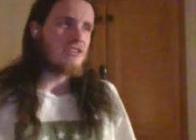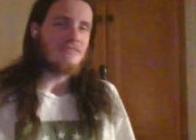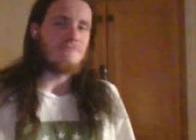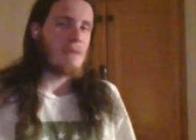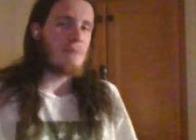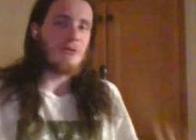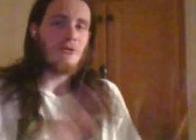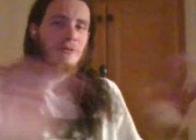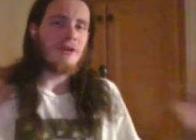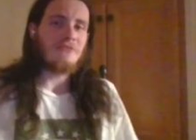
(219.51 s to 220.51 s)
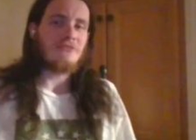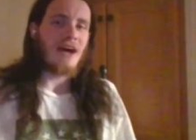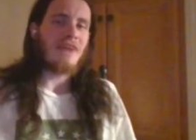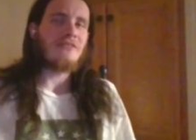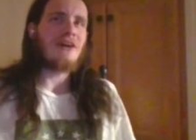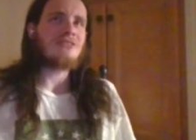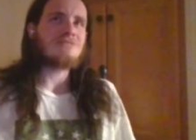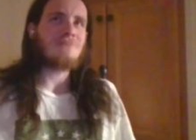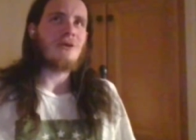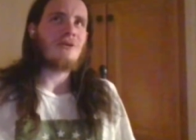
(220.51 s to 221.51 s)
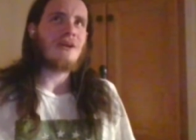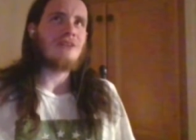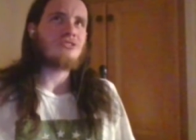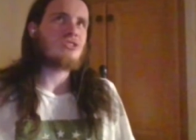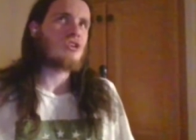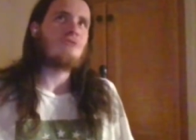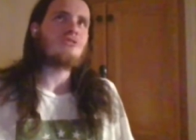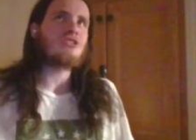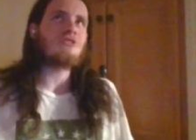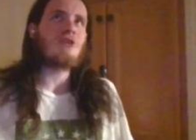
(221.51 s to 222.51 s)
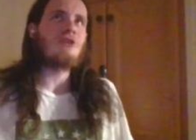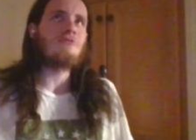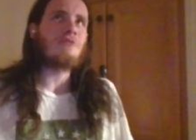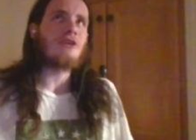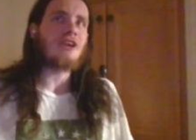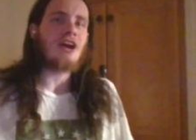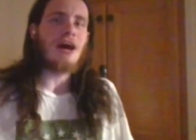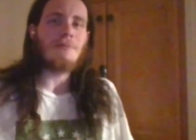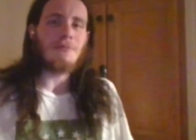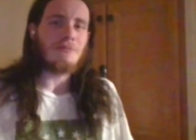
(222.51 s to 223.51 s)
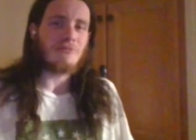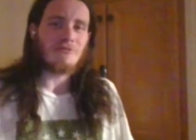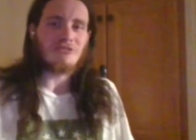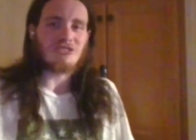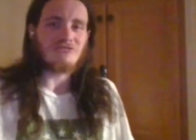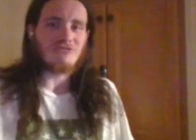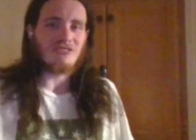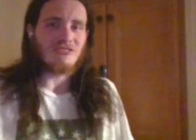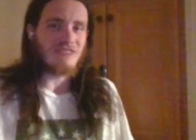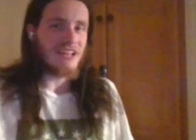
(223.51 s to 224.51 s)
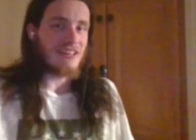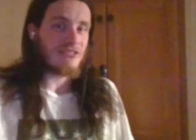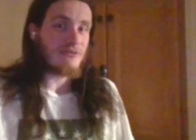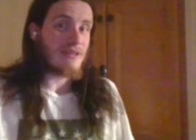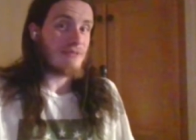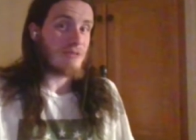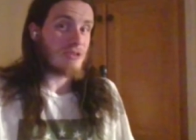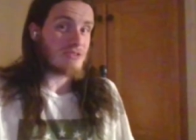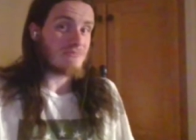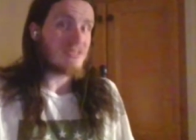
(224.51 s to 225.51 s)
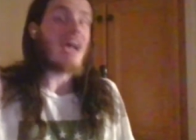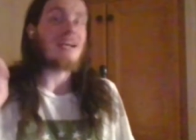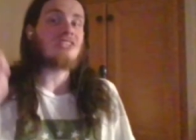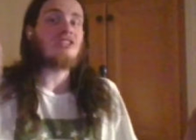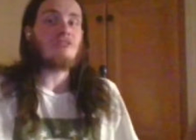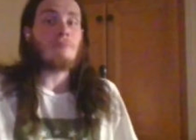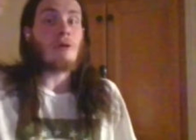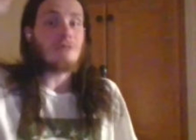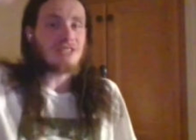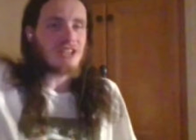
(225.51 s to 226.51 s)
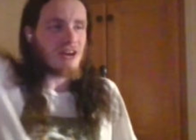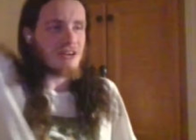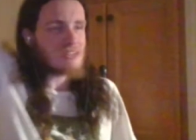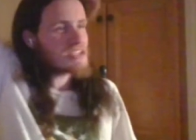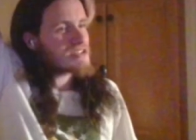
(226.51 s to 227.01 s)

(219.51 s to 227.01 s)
People will read 5,000 paragraphs to go to their own one combo, but refuse to read three words of text in your opponent's cards.